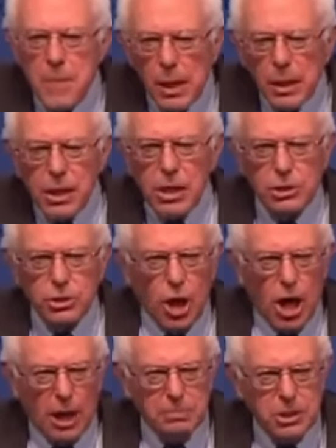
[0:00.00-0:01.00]
million
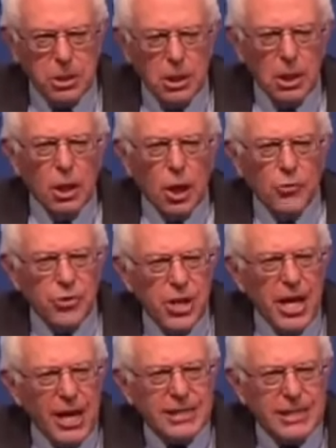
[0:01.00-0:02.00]
jobs over
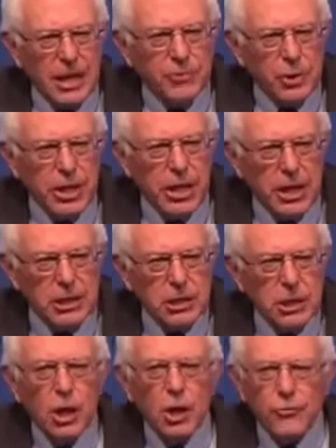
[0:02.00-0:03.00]
the next several
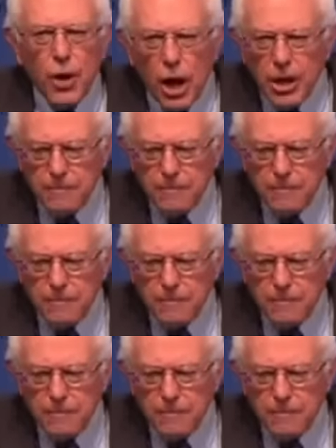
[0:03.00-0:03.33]
years for